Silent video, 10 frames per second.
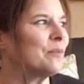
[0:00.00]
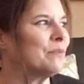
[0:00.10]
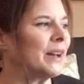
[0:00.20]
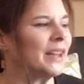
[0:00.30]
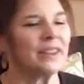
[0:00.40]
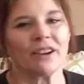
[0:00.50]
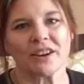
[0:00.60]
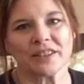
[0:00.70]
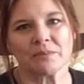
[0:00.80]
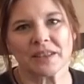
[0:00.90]
But there are
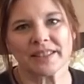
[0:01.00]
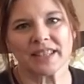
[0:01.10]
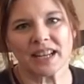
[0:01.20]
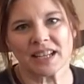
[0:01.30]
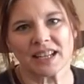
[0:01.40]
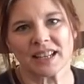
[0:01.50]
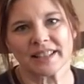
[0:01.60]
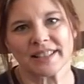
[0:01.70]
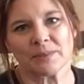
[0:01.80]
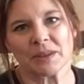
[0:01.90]
some things that I didn't get
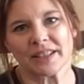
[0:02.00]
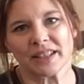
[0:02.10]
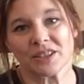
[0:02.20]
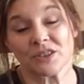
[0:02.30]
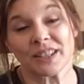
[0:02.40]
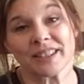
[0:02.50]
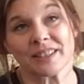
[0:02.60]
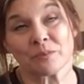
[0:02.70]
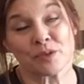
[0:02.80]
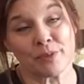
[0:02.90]
listed because I do need
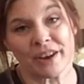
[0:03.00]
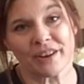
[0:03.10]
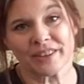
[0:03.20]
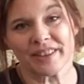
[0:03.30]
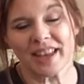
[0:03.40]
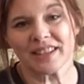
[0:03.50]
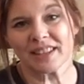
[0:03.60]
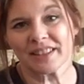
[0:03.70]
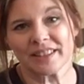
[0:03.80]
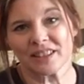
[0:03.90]
some repairs, and that
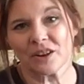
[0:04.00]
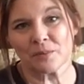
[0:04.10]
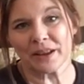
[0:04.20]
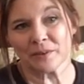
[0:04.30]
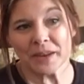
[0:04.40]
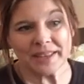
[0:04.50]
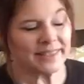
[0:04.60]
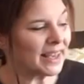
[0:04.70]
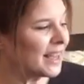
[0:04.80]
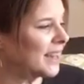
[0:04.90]
tends to go by the
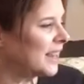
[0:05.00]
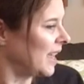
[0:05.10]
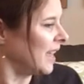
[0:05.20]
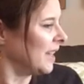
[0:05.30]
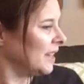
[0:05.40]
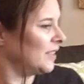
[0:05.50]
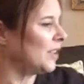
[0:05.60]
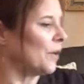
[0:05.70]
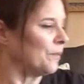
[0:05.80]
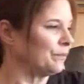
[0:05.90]
wayside.
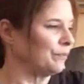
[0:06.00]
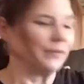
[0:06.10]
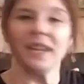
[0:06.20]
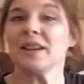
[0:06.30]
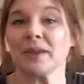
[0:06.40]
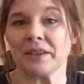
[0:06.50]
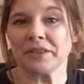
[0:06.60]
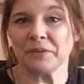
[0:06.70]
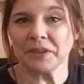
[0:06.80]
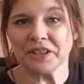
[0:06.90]
So anyway, it was
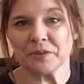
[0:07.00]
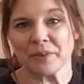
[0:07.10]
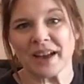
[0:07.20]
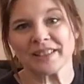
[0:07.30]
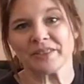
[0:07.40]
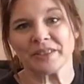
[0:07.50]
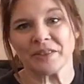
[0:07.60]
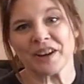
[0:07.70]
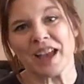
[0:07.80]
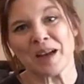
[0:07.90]
a really good box. I was
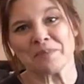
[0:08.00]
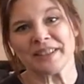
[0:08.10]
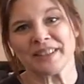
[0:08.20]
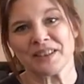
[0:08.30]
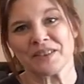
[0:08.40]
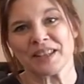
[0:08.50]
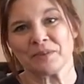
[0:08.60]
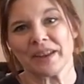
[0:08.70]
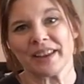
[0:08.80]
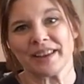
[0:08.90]
very happy, so that's
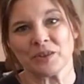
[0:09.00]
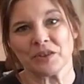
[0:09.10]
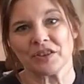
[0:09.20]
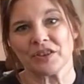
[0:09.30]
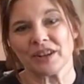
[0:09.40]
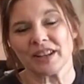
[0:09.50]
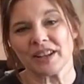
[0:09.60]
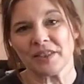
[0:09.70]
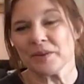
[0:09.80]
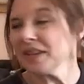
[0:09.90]
why I ordered
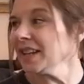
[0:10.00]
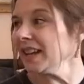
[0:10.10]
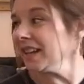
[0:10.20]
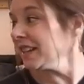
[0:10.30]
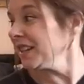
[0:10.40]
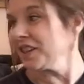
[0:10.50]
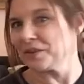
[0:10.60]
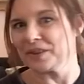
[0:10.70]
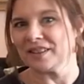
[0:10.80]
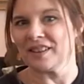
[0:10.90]
another one and another
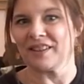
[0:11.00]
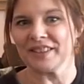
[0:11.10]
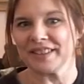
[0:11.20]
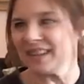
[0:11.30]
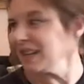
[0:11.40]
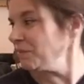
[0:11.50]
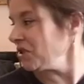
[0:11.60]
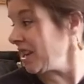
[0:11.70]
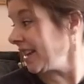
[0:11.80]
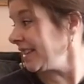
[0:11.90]
one on the same
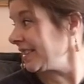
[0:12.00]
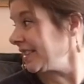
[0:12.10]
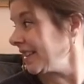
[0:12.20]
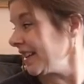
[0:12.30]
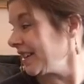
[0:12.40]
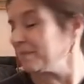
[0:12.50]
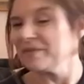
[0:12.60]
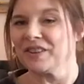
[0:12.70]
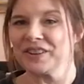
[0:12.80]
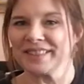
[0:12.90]
night.
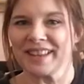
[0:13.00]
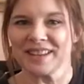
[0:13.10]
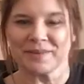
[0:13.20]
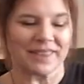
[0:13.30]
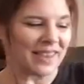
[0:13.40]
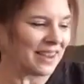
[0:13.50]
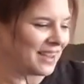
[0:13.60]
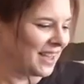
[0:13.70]
Very excited about that.